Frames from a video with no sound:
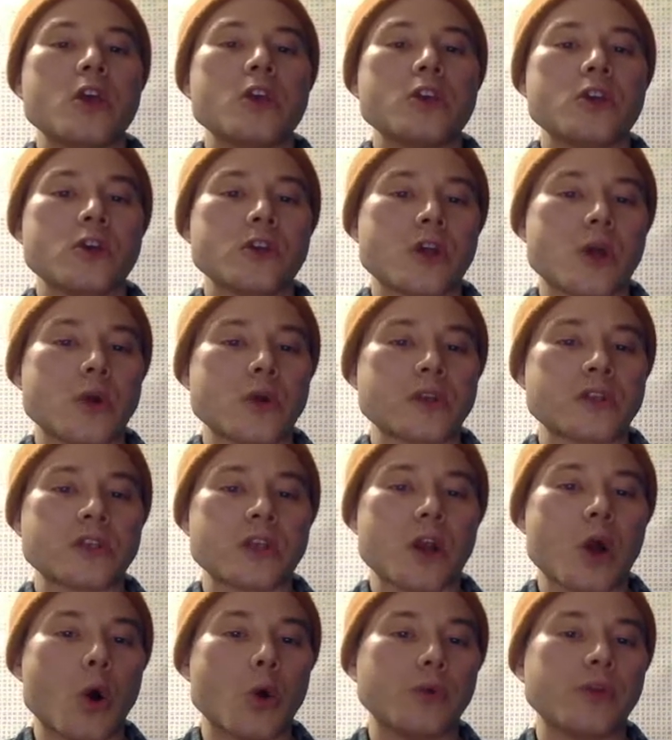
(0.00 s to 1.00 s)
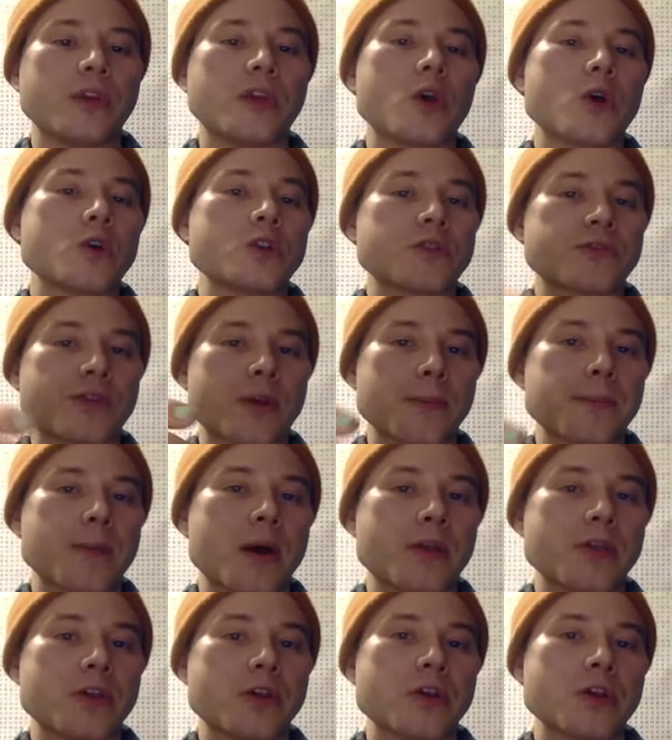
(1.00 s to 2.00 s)
you'll notice it only goes from
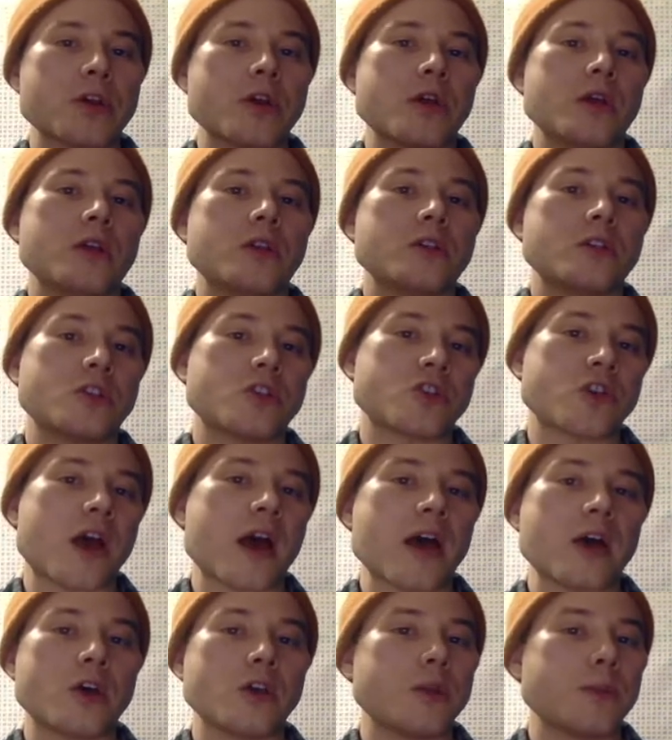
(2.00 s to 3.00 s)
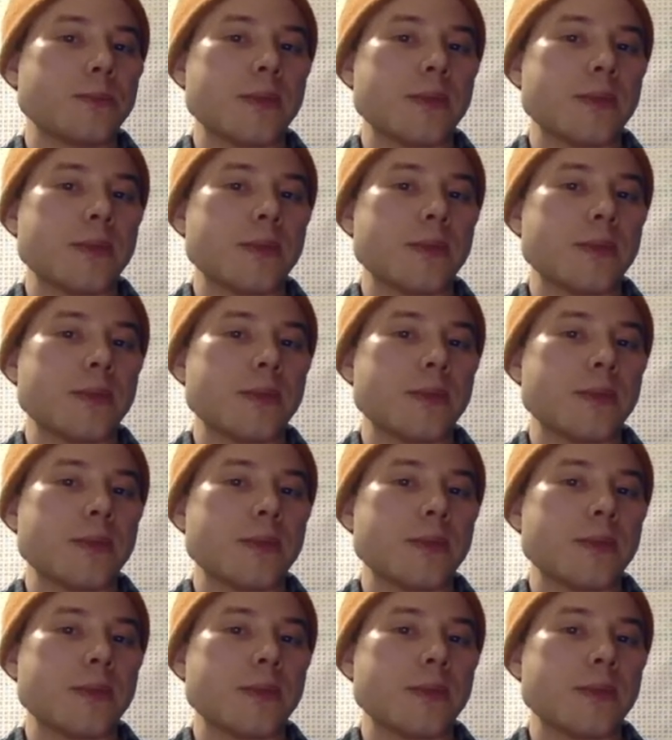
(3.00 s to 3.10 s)
mother to child.